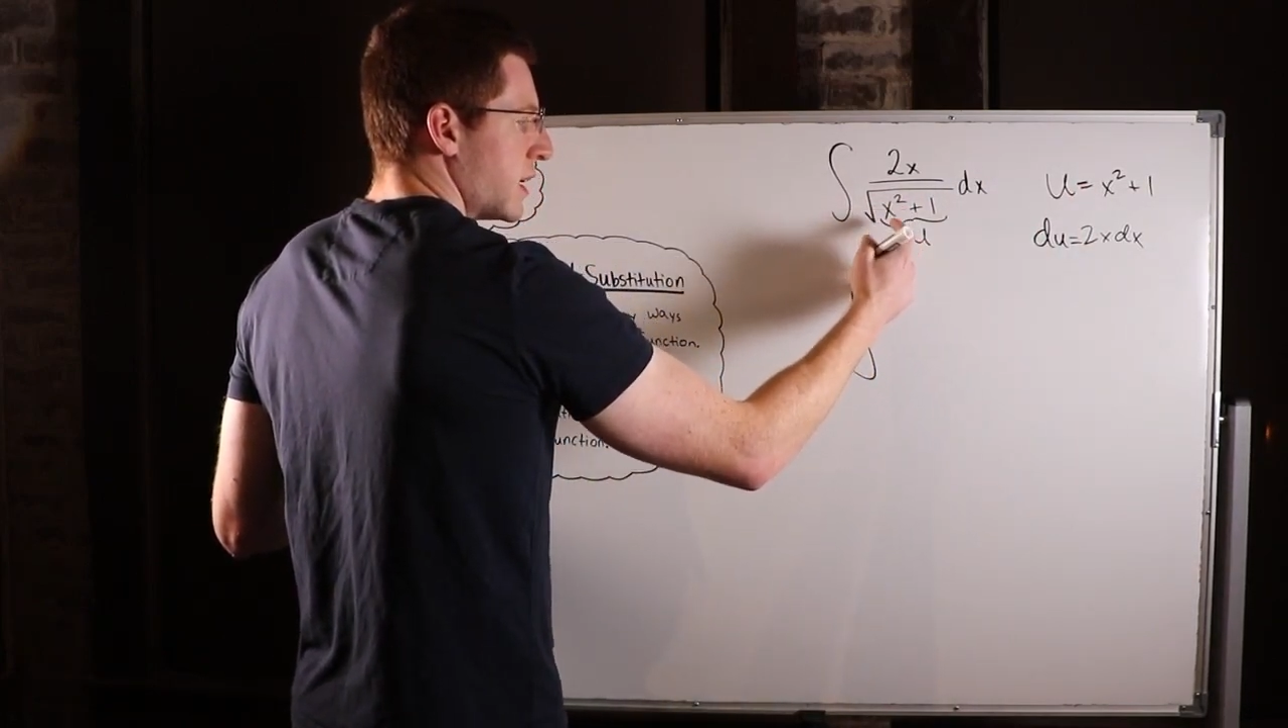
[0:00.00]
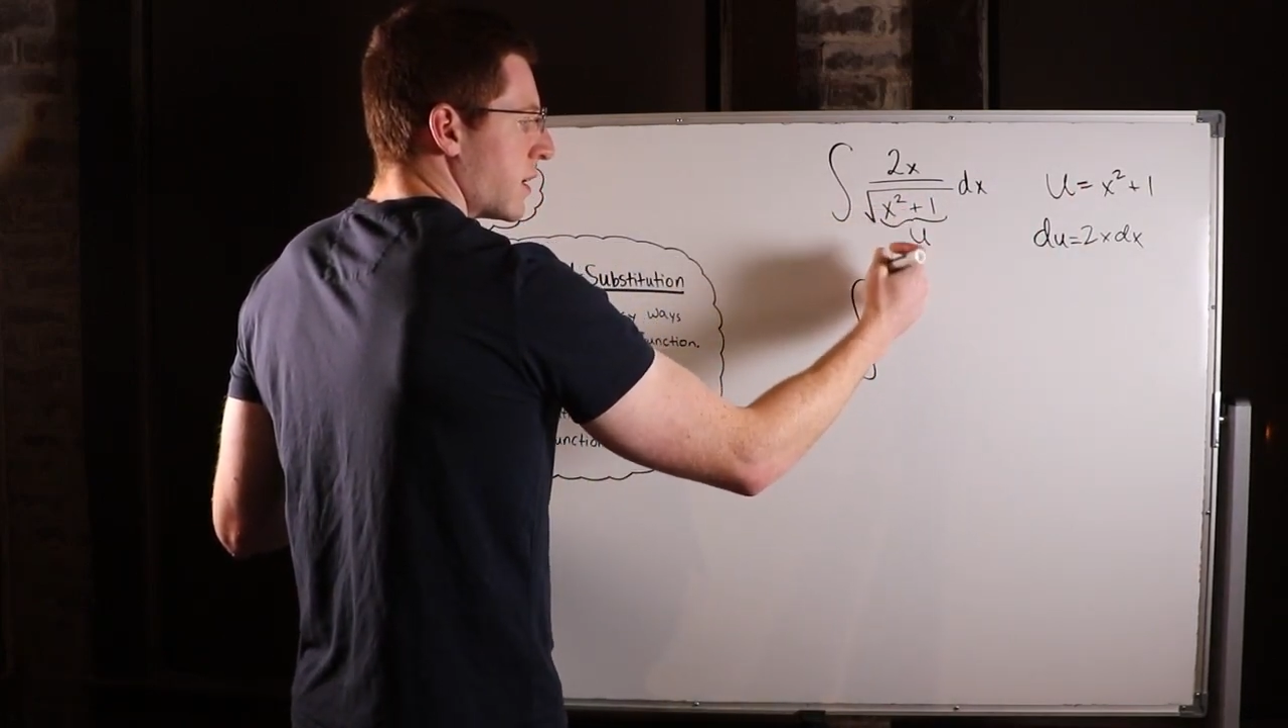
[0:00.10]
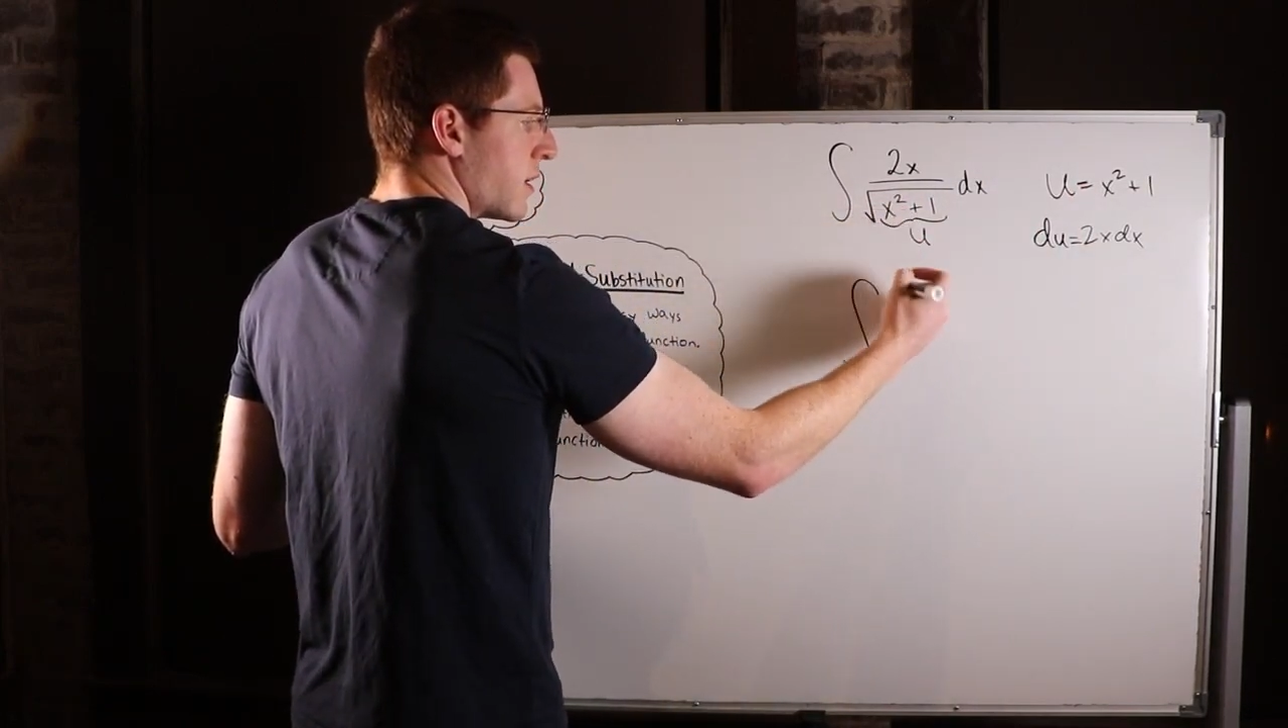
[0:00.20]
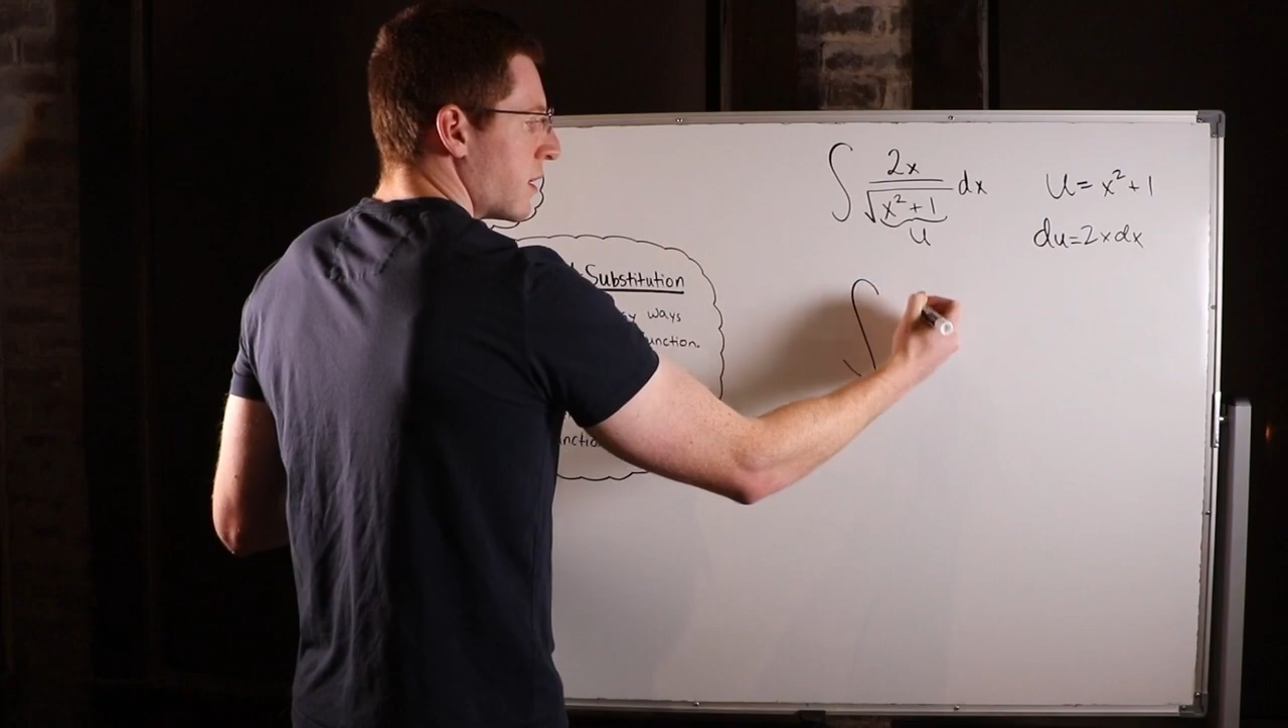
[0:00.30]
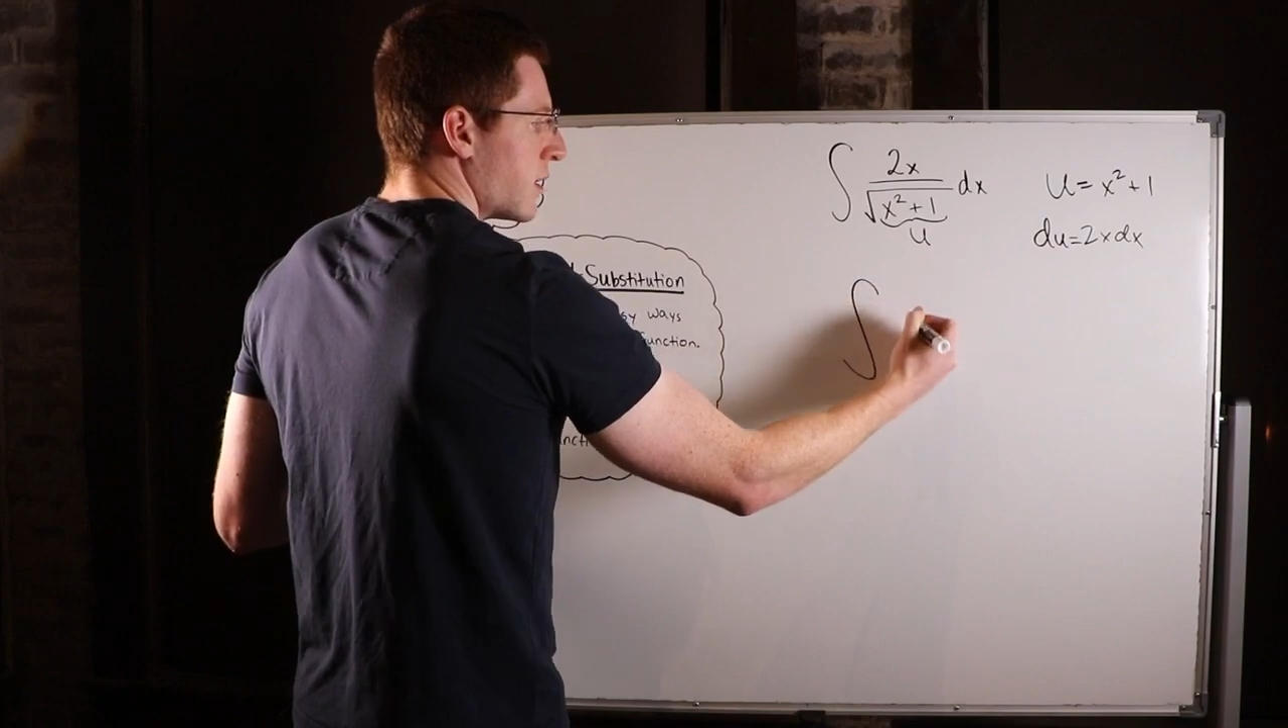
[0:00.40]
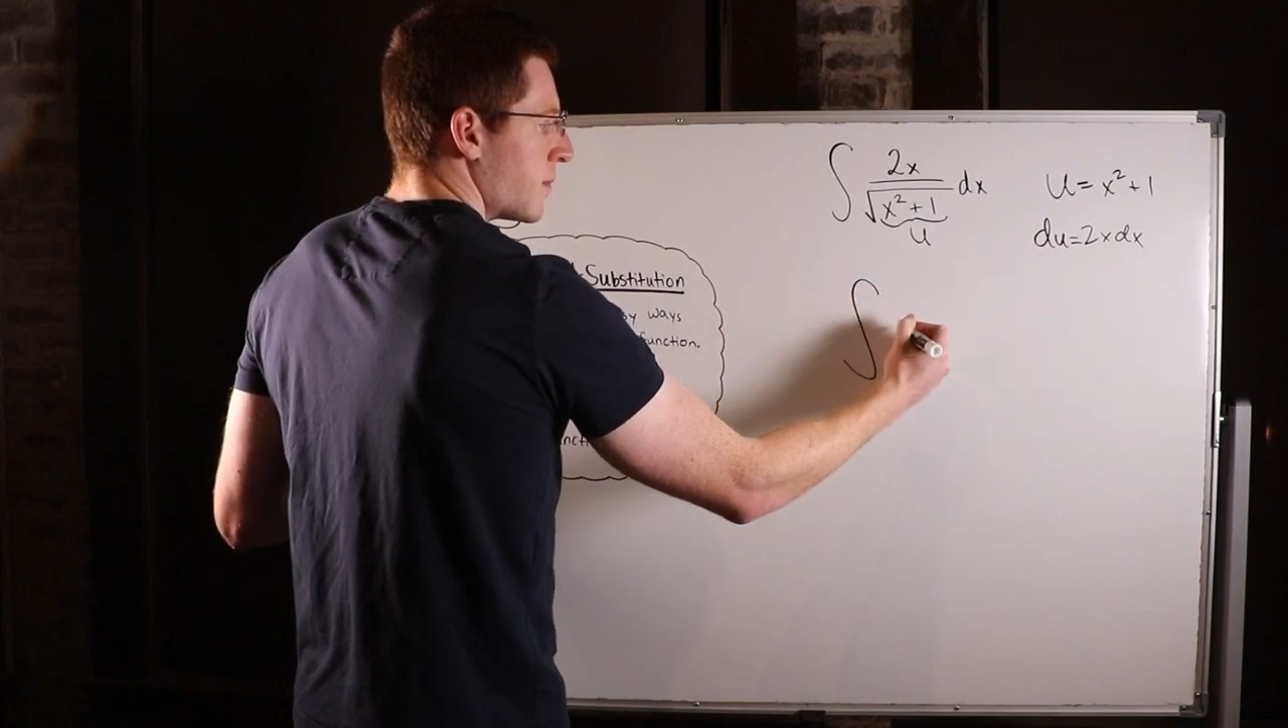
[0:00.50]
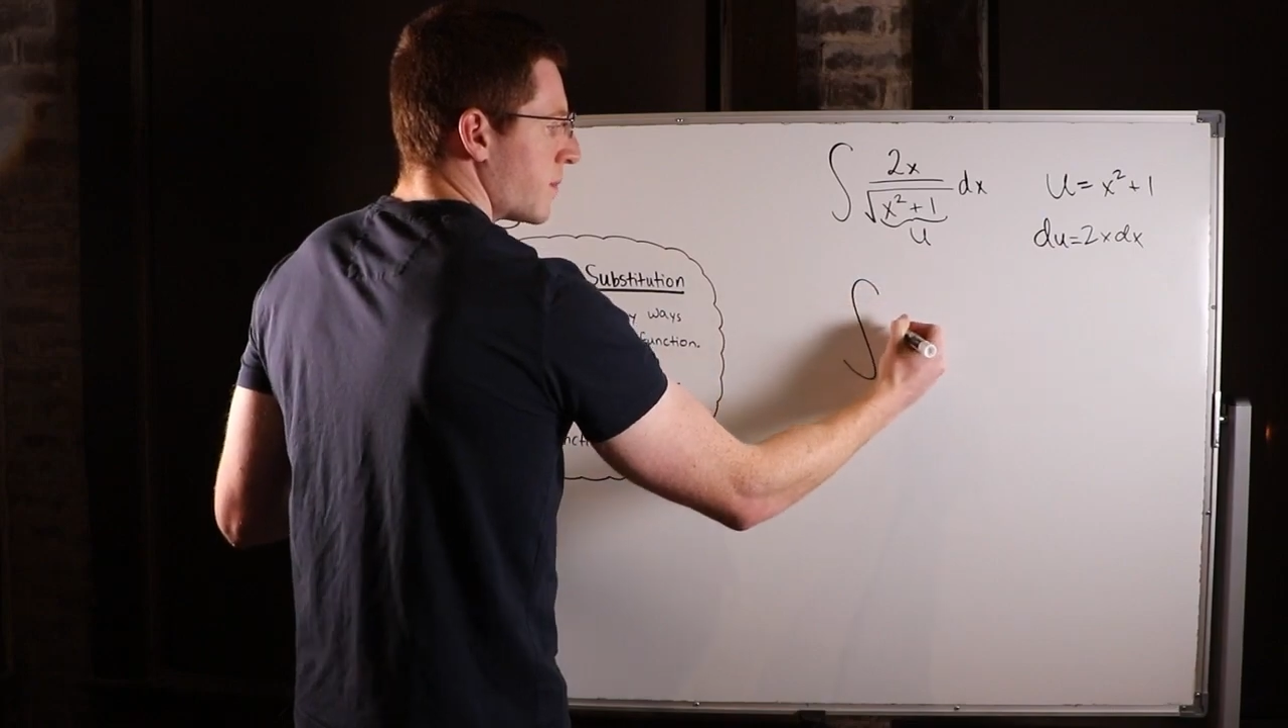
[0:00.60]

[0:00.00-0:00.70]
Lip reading: here,